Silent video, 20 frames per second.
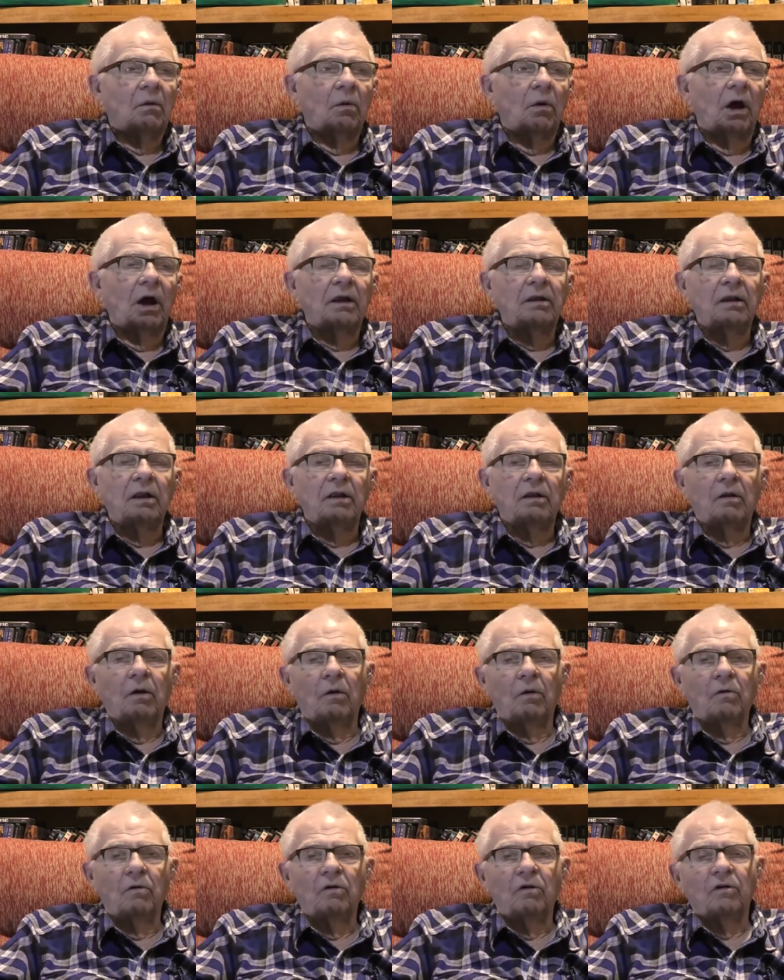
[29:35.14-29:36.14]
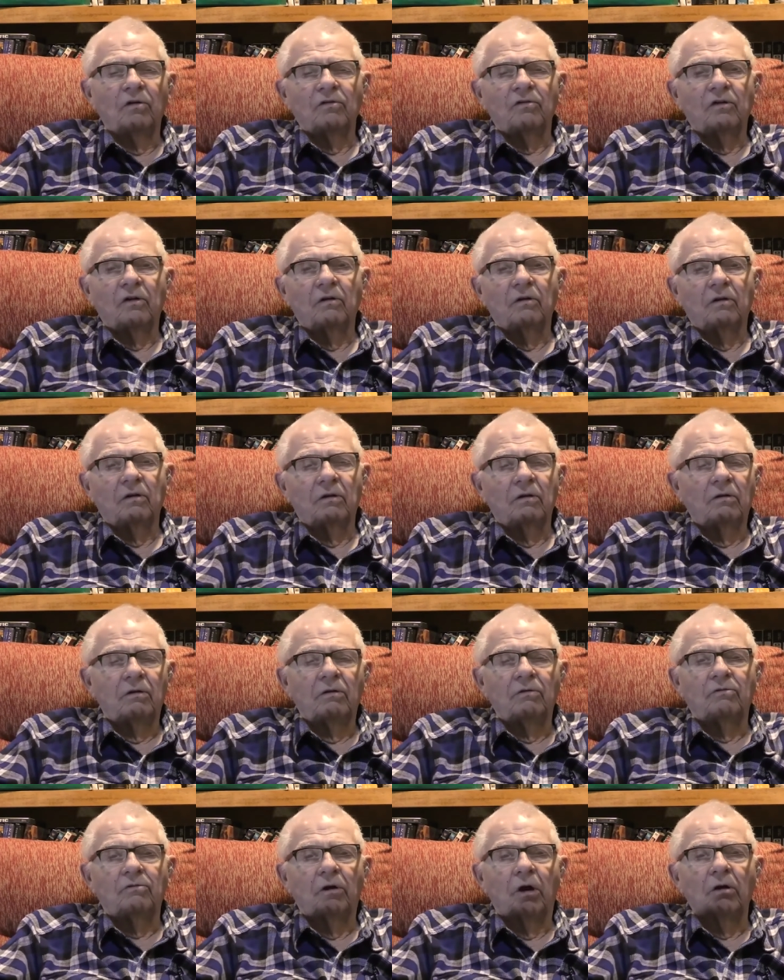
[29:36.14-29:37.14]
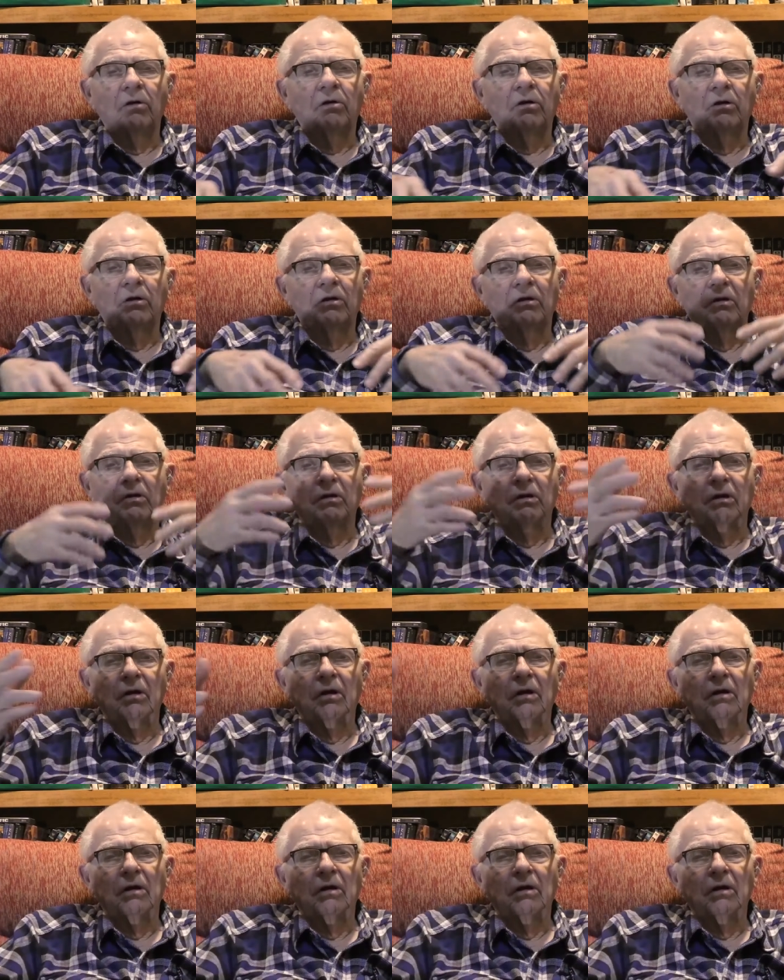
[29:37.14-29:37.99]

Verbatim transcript: widely known as a drunken